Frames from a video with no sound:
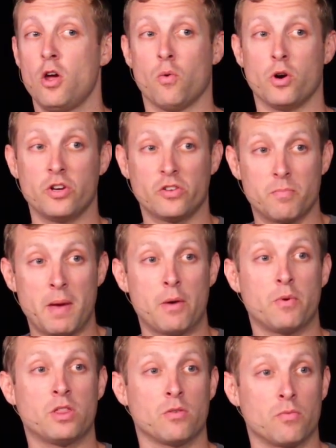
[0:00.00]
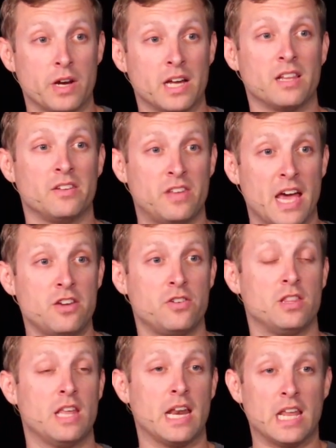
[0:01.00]
were just met with the
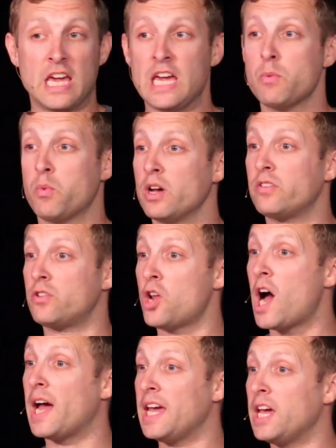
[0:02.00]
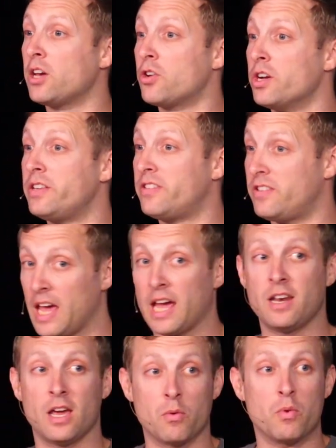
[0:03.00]
realization that he was not in good
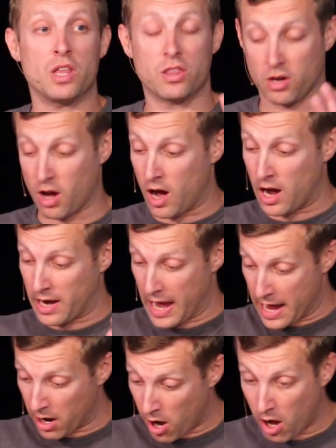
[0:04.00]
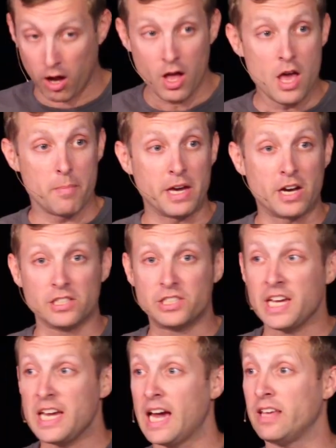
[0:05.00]
standing with God at all, because
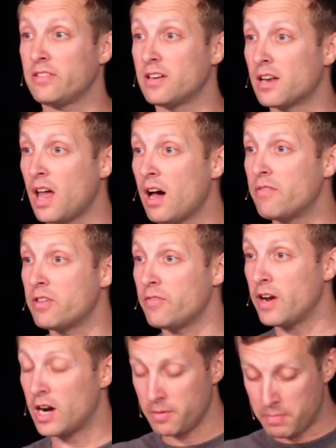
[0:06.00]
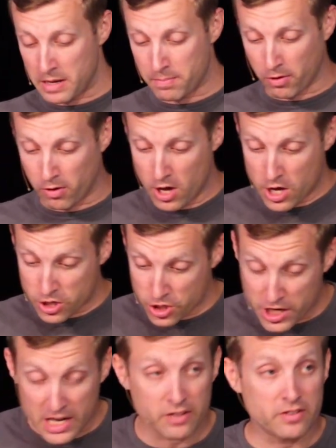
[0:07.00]
he hasn't loved the very people
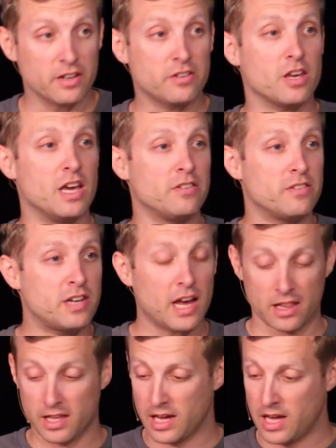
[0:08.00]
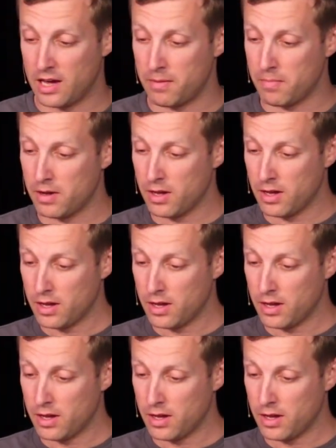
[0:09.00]
Jesus is telling him